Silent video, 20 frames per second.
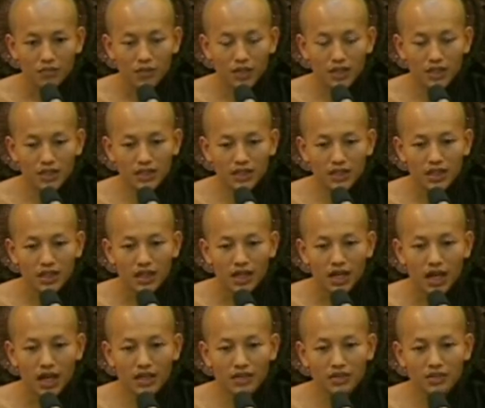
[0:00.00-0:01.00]
But
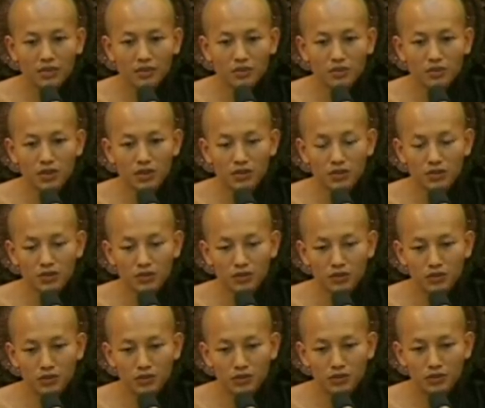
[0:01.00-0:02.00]
I don't want to
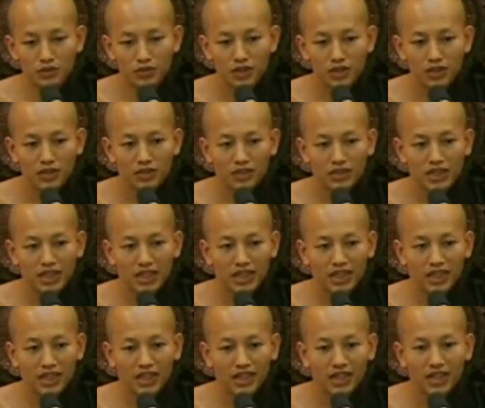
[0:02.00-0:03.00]
use
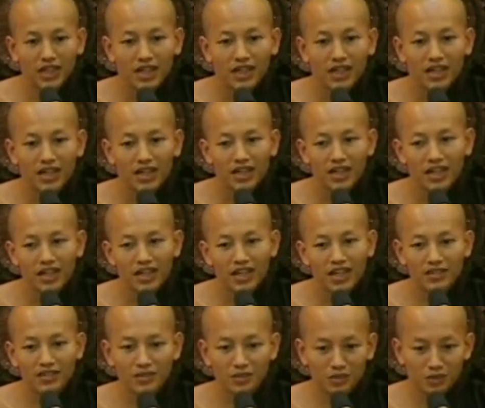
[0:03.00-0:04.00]
the
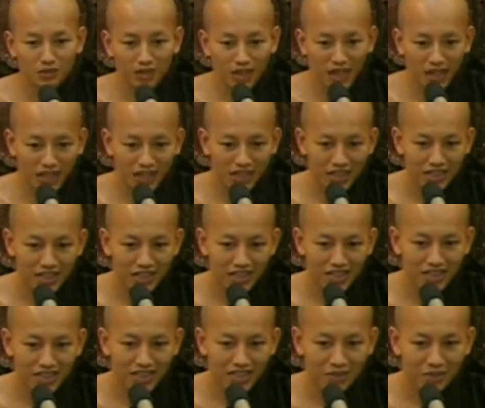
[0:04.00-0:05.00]
as you like.
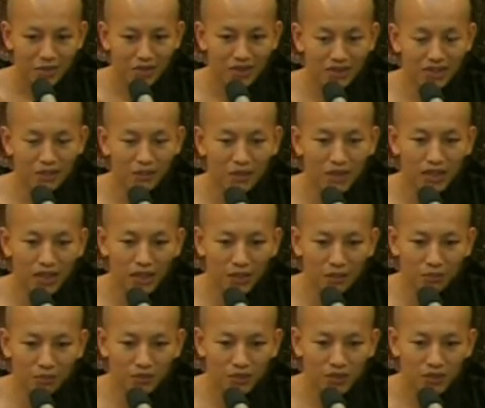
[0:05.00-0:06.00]
For example,
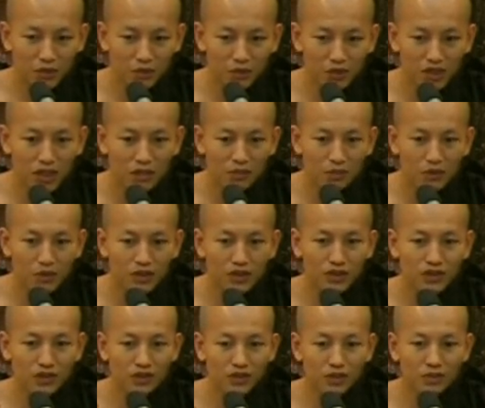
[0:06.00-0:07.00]
if you can
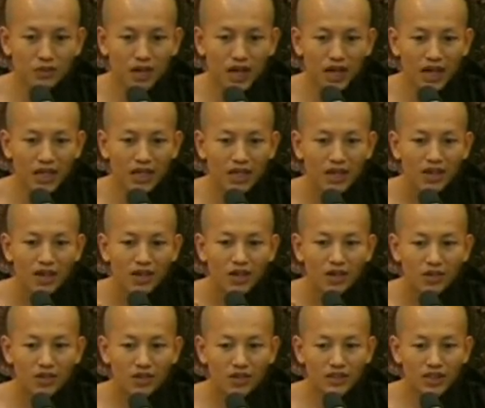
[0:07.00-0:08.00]
put your mind
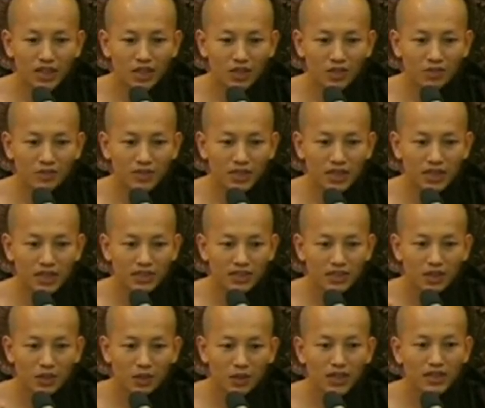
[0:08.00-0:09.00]
on the objects
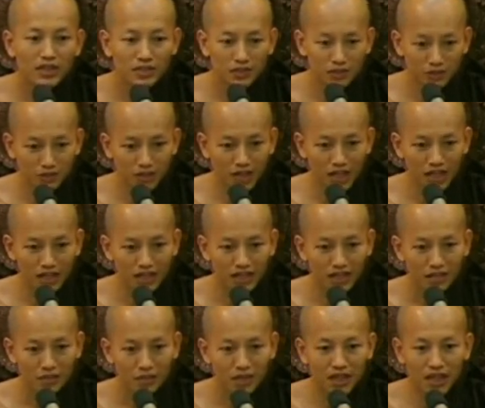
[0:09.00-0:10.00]
what you like,
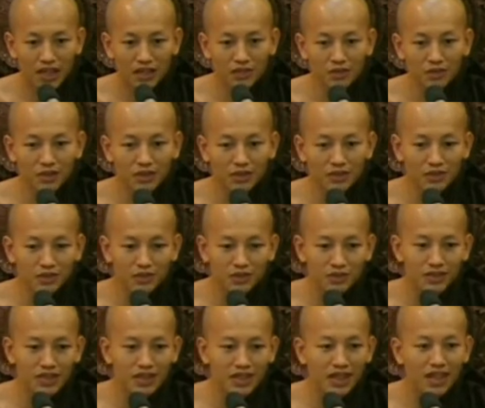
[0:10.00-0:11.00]
but I don't want to
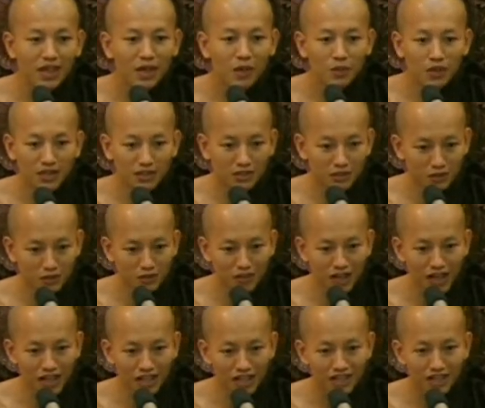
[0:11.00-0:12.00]
use the what you
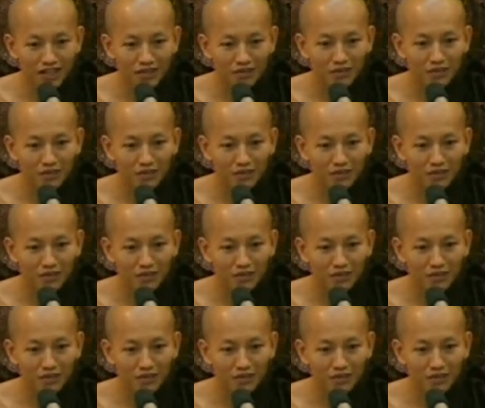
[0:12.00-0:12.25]
like.